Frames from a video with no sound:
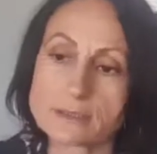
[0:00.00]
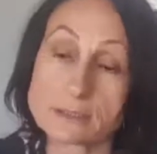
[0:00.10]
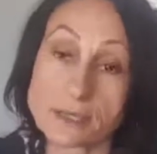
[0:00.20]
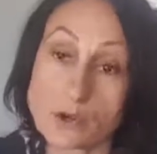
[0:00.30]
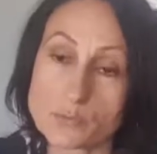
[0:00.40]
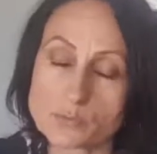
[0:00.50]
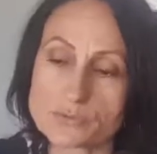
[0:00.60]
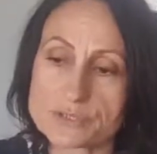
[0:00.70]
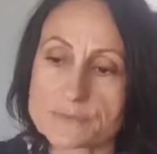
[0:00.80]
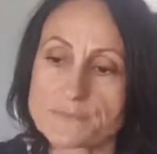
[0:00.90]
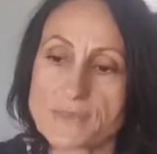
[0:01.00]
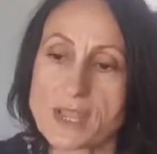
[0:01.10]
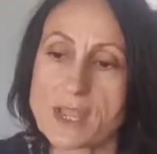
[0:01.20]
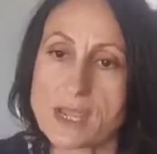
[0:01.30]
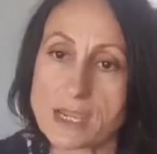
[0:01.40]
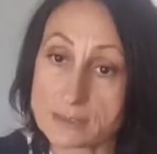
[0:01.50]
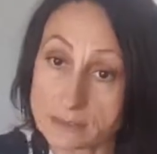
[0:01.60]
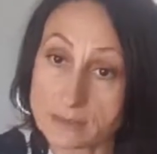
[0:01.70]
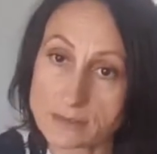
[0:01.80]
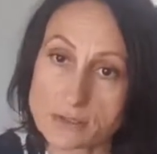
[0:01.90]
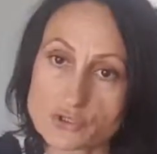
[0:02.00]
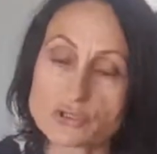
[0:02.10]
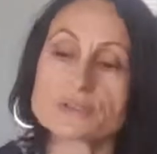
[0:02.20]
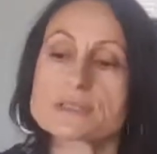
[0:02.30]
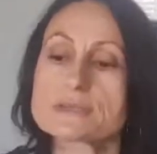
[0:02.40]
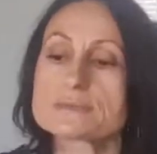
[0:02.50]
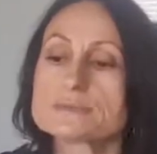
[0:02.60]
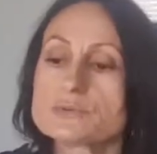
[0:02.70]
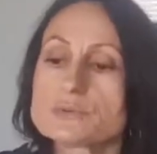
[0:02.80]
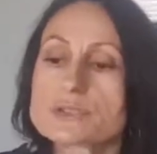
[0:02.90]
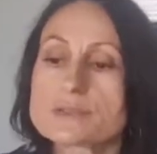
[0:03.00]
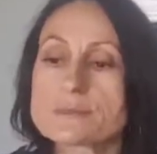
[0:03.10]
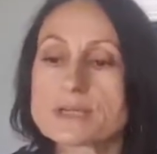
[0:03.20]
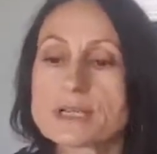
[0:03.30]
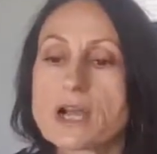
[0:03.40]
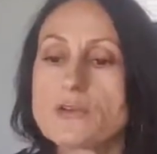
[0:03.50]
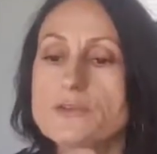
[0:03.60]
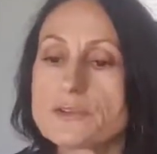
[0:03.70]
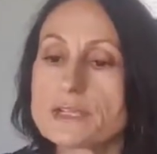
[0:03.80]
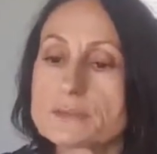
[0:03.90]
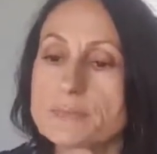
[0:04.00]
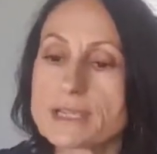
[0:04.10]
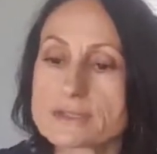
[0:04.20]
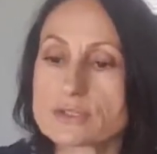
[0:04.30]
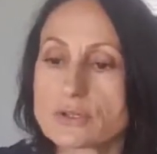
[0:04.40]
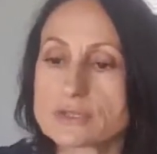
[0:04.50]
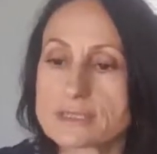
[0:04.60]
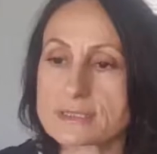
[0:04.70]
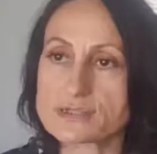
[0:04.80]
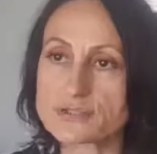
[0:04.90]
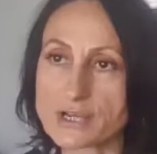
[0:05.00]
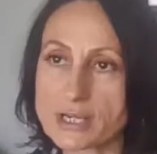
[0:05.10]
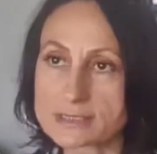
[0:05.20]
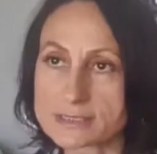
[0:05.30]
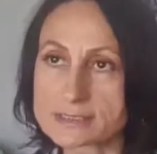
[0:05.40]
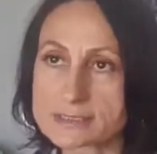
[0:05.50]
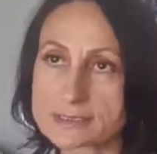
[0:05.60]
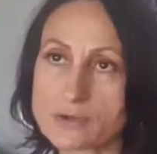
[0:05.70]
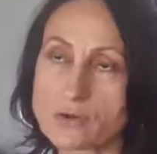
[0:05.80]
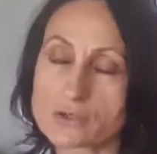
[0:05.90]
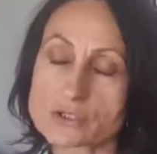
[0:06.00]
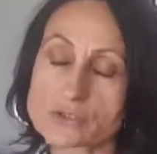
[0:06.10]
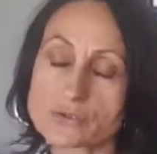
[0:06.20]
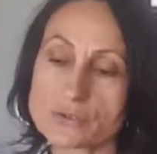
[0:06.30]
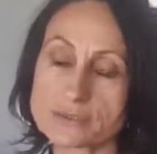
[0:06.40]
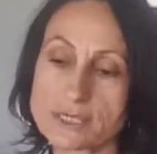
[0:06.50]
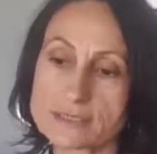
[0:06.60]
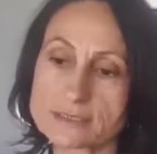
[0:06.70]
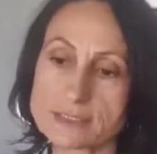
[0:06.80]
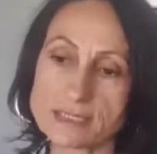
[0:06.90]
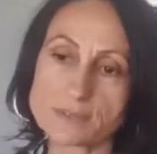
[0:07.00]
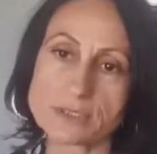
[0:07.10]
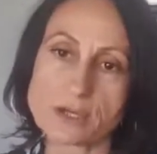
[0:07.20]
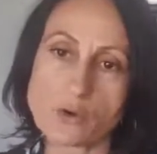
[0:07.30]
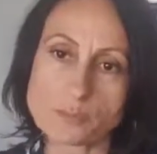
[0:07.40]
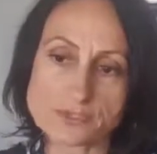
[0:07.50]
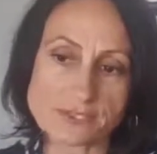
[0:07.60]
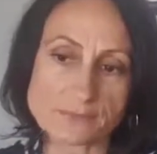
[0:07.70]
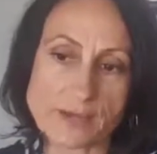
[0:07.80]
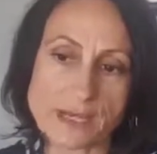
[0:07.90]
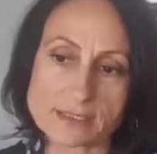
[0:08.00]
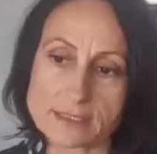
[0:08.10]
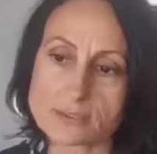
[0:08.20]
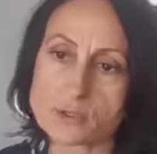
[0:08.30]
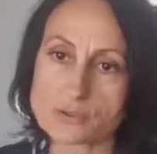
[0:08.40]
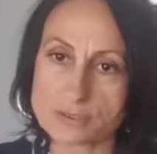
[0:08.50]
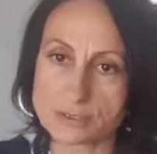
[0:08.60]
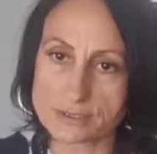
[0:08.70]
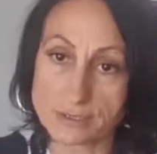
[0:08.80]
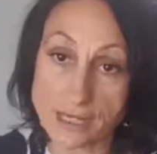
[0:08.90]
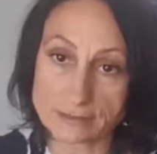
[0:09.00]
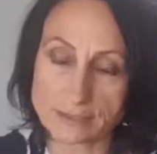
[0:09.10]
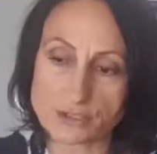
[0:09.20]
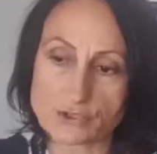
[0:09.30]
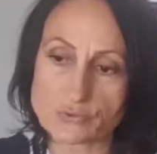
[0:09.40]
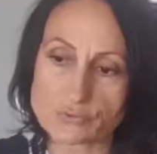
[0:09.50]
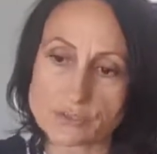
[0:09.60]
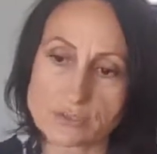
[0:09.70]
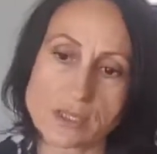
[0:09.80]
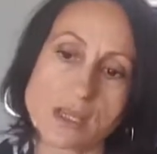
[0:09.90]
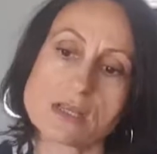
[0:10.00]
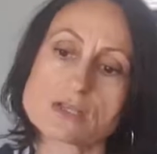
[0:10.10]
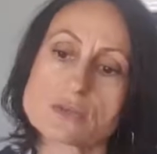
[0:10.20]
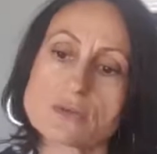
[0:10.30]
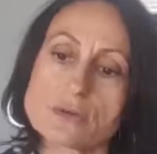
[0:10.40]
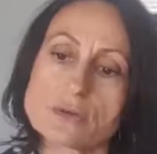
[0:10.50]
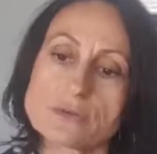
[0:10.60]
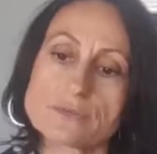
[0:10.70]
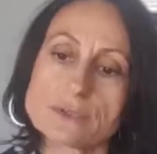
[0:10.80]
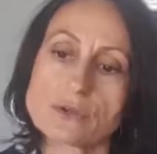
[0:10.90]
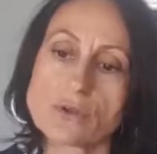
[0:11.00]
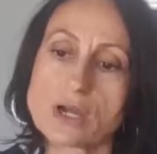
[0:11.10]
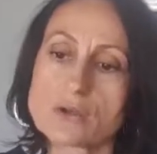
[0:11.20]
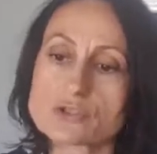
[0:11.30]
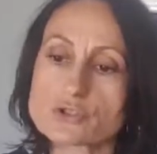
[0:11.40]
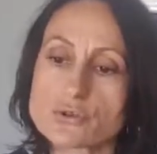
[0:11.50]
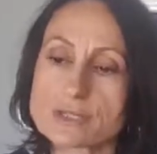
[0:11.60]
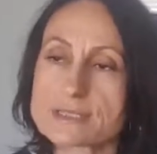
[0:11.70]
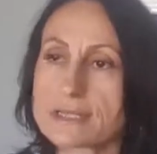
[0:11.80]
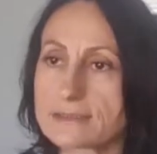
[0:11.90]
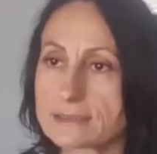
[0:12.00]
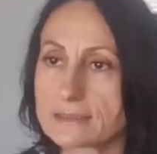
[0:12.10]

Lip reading: in our moods and in our children's moods. But our fear-based thoughts and stress also on the other time in the opposite way can cause gut issues. So we know how strong is that